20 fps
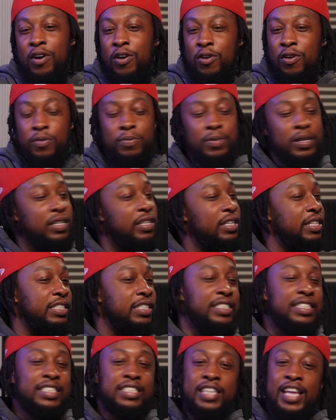old money
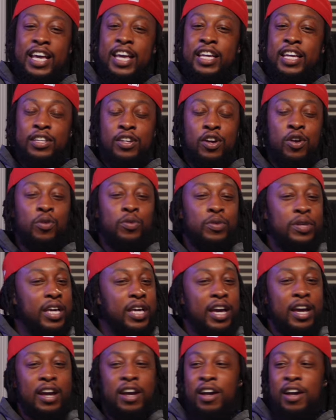is they don't
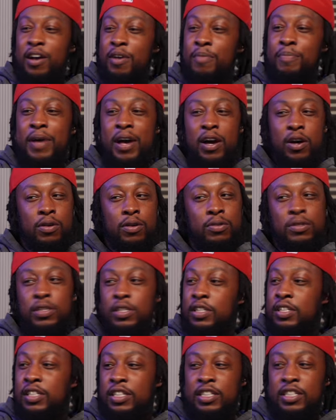care about
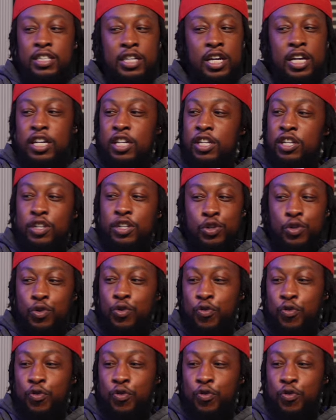none of the new